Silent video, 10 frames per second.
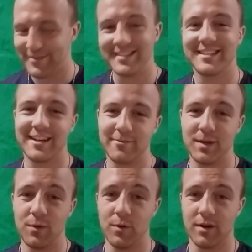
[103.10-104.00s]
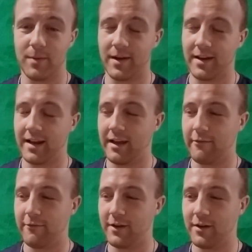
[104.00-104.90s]
But instead of being weird about it, I
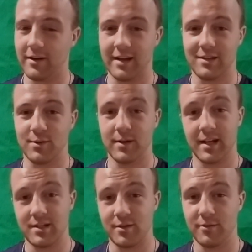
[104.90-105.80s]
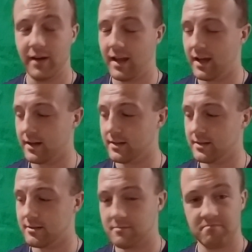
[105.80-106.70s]
figured I'd do what I do
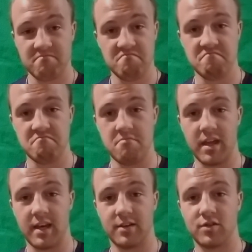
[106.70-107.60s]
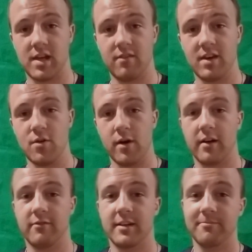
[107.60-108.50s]
and make an entertaining video
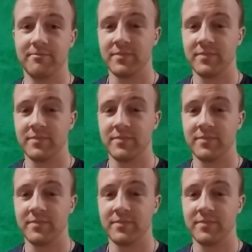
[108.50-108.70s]
out of it.